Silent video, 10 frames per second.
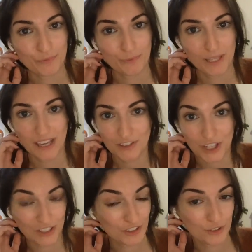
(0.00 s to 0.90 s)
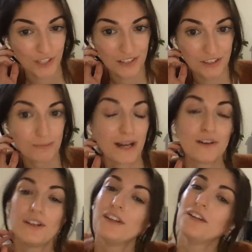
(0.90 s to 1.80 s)
began talking to Eliza about
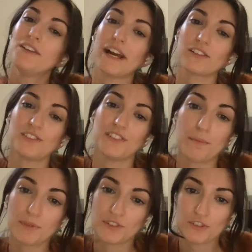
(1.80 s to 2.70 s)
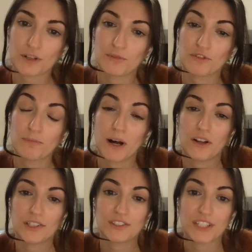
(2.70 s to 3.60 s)
next steps in terms of
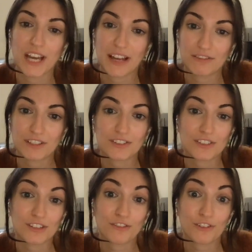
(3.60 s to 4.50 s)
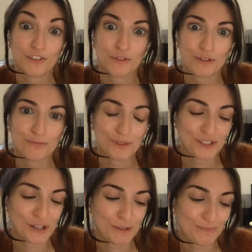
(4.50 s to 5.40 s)
policy advocacy for the group.
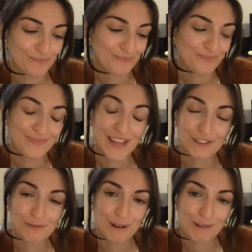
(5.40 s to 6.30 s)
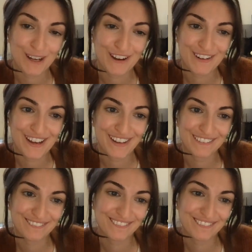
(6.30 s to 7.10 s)
So that's where we are now.